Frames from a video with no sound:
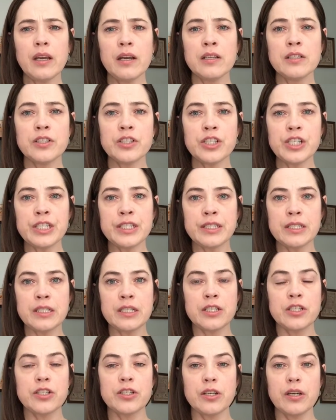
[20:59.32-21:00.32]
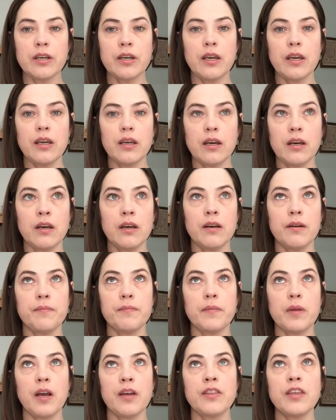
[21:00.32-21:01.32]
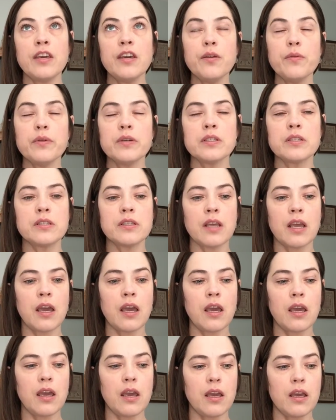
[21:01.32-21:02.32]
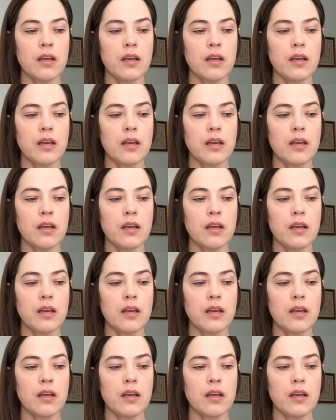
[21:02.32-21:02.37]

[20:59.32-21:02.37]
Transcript: She stitched I think it was a